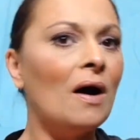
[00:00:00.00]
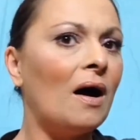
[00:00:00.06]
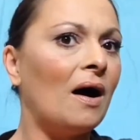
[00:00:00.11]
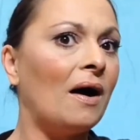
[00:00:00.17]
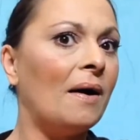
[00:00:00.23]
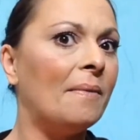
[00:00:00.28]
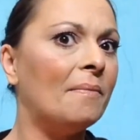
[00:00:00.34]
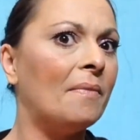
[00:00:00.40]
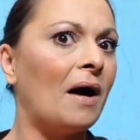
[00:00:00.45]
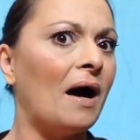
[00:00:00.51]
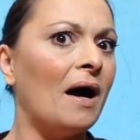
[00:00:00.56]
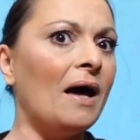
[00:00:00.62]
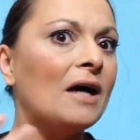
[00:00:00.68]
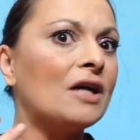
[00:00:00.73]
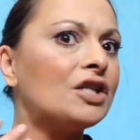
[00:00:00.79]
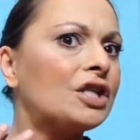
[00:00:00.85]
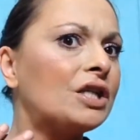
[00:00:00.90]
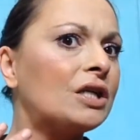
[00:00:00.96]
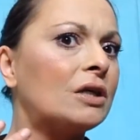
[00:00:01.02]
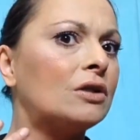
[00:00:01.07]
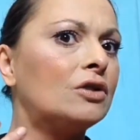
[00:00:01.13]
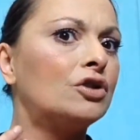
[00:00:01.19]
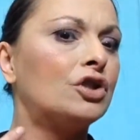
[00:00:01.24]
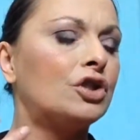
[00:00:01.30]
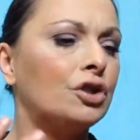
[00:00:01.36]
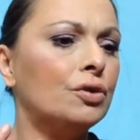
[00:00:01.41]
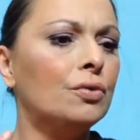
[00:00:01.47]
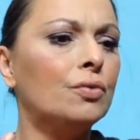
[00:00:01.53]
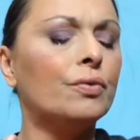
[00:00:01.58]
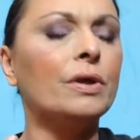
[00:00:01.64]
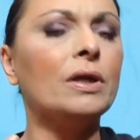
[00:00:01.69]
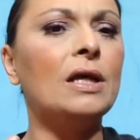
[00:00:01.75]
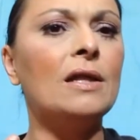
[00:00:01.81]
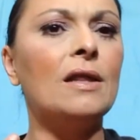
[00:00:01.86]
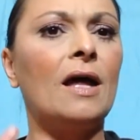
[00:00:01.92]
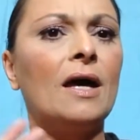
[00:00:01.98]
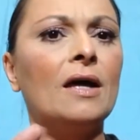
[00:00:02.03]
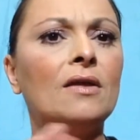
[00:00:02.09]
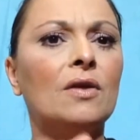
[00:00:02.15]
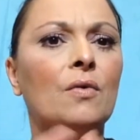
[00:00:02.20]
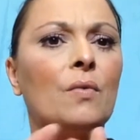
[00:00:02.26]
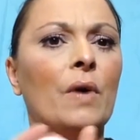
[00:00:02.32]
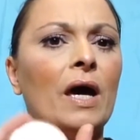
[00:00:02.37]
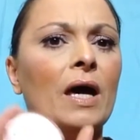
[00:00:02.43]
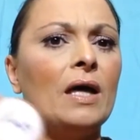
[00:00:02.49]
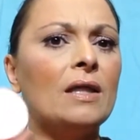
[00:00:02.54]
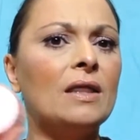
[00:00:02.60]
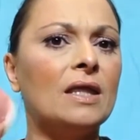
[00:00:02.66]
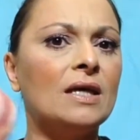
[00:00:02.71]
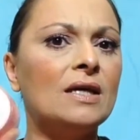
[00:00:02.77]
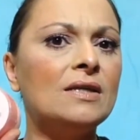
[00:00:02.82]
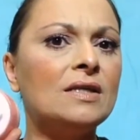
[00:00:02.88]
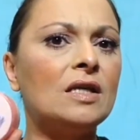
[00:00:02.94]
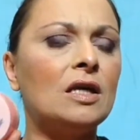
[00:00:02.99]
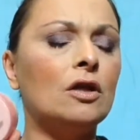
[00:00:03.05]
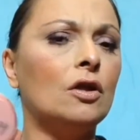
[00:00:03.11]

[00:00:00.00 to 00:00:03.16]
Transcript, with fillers: Um, I actually do really like the way this